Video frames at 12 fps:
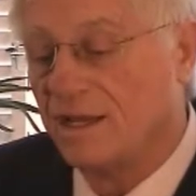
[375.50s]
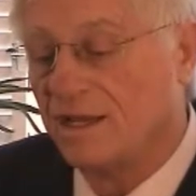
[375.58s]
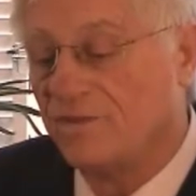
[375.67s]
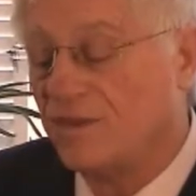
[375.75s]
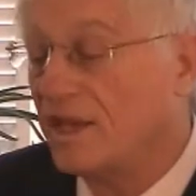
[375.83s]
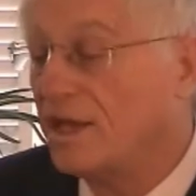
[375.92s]

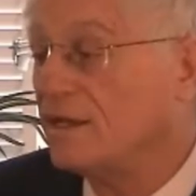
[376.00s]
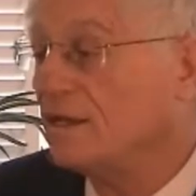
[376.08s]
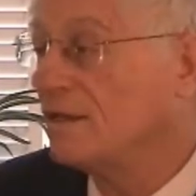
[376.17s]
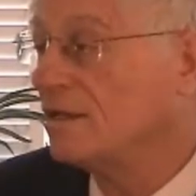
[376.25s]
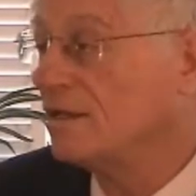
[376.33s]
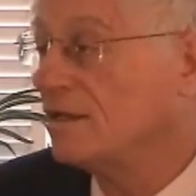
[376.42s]
And
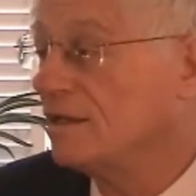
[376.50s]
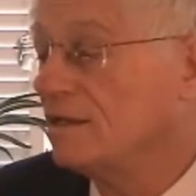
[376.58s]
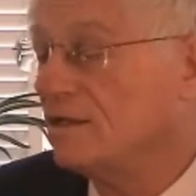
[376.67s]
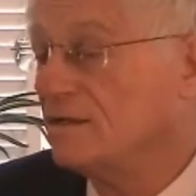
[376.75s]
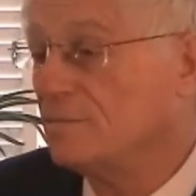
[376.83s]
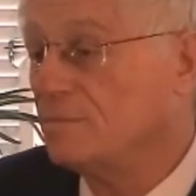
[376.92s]
then,
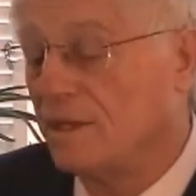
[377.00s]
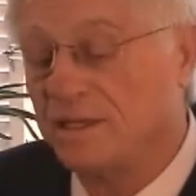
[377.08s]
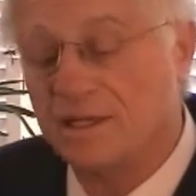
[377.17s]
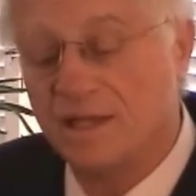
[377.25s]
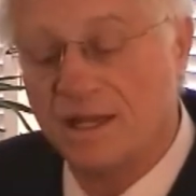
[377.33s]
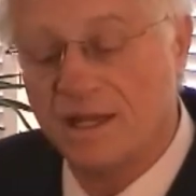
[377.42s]

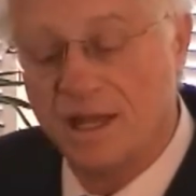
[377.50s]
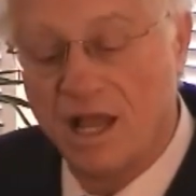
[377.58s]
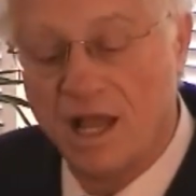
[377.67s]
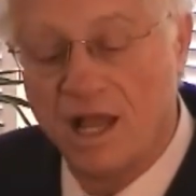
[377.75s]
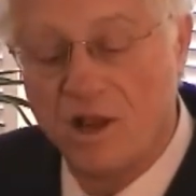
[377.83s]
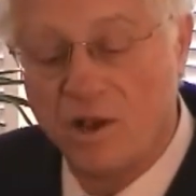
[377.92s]
depending on
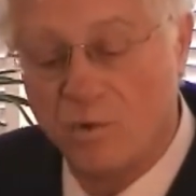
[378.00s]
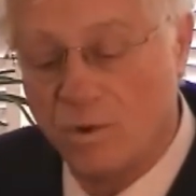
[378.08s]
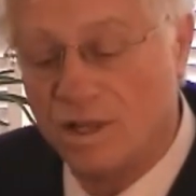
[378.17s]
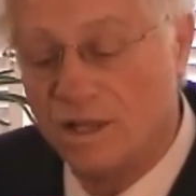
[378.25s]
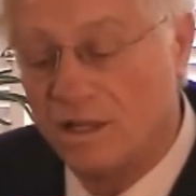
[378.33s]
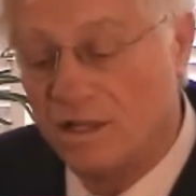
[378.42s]
how
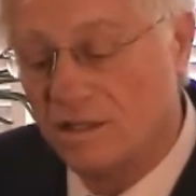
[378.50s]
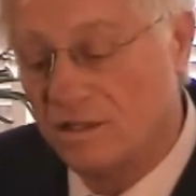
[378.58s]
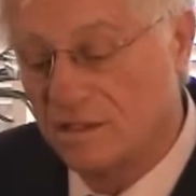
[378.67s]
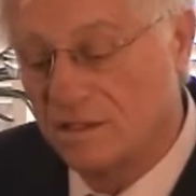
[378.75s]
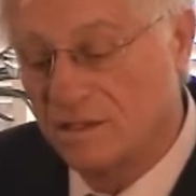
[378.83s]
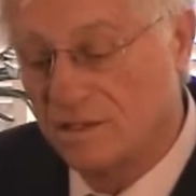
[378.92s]

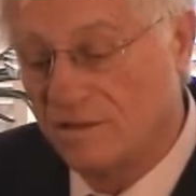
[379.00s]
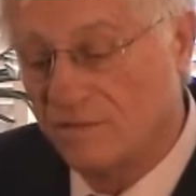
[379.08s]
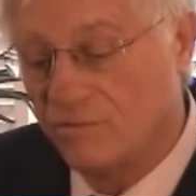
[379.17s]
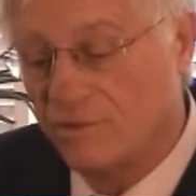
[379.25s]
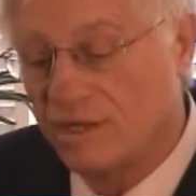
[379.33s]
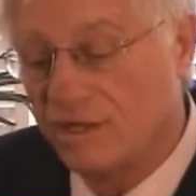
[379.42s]
well
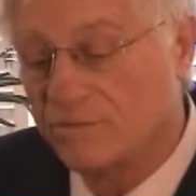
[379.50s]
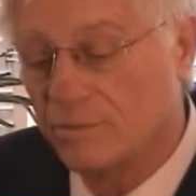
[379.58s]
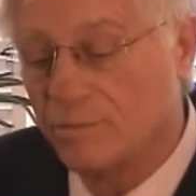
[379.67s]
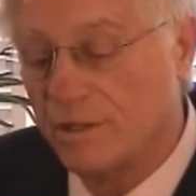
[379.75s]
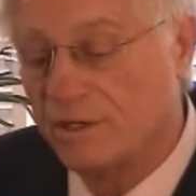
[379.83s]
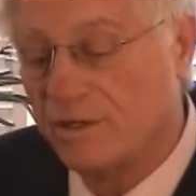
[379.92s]
we have
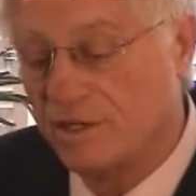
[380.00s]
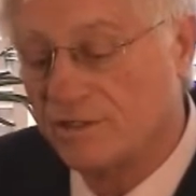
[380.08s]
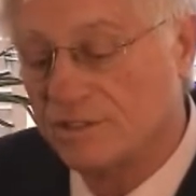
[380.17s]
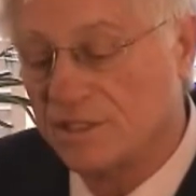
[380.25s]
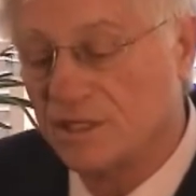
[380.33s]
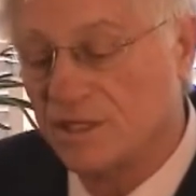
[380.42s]
prepared
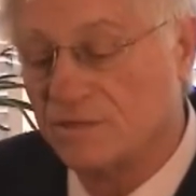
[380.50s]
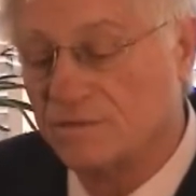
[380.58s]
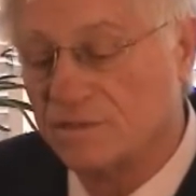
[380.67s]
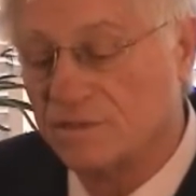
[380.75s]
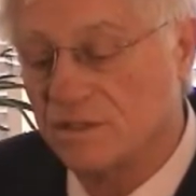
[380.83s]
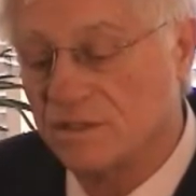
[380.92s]

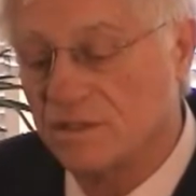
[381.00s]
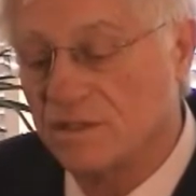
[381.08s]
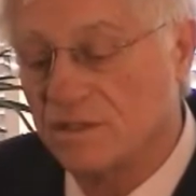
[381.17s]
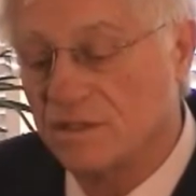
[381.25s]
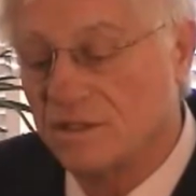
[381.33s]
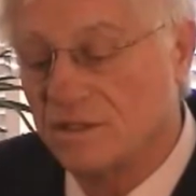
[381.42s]
ourselves,
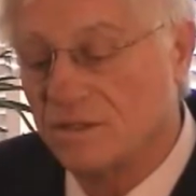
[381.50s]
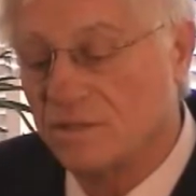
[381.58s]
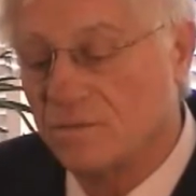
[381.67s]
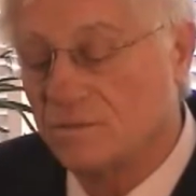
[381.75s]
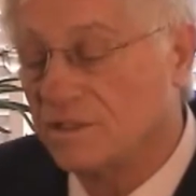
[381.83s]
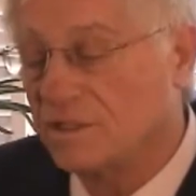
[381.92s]

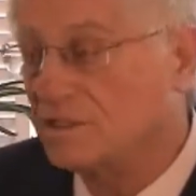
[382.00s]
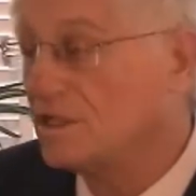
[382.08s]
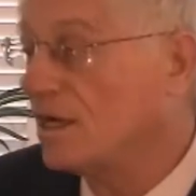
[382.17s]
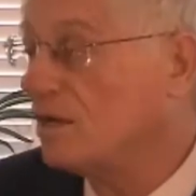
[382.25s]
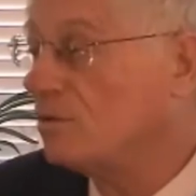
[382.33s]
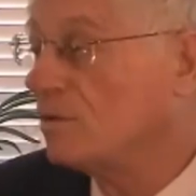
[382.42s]
will lead
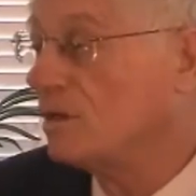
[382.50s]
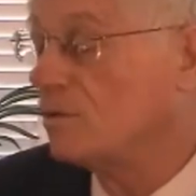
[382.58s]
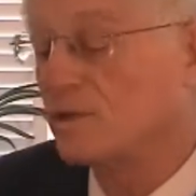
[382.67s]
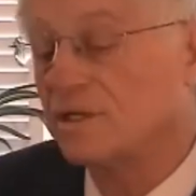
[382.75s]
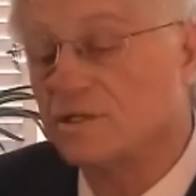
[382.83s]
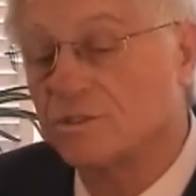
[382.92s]
to how
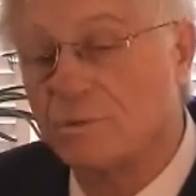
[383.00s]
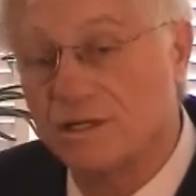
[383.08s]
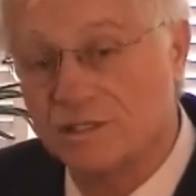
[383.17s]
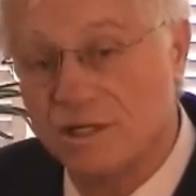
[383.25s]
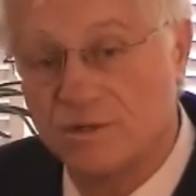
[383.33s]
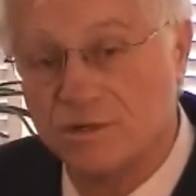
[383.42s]
well we
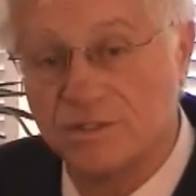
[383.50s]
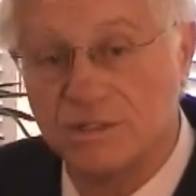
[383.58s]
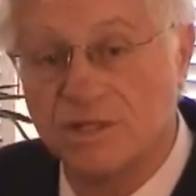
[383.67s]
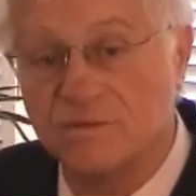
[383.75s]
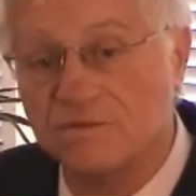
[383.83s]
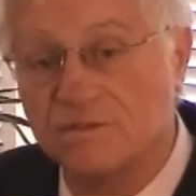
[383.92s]
express
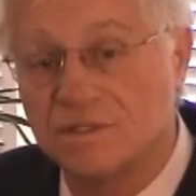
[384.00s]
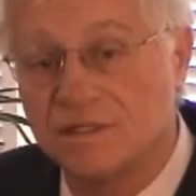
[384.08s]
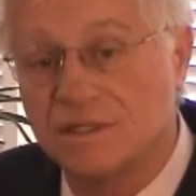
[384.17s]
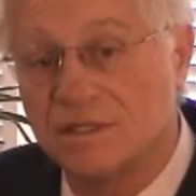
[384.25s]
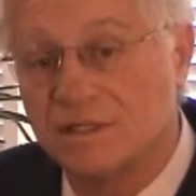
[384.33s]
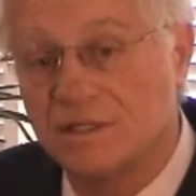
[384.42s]

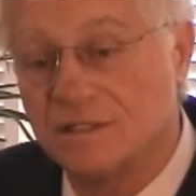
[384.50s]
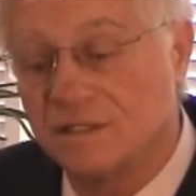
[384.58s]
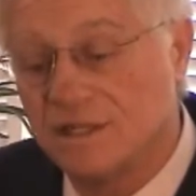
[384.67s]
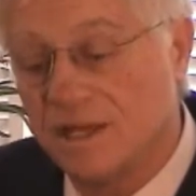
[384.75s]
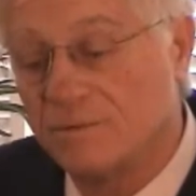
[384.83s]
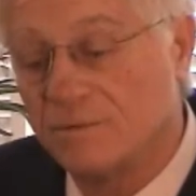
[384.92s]
ourselves in
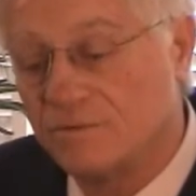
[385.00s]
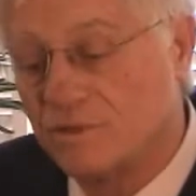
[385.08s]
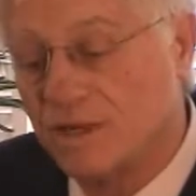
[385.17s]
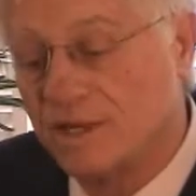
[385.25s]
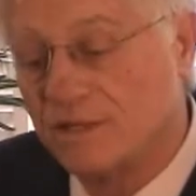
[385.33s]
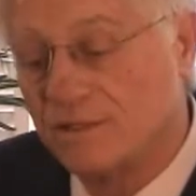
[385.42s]
the time of
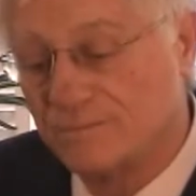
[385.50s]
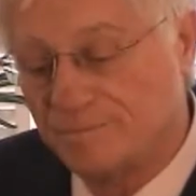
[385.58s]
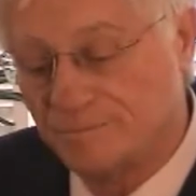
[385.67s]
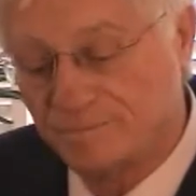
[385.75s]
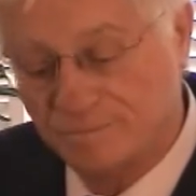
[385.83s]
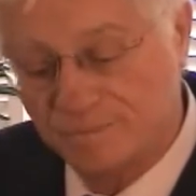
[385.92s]
trial.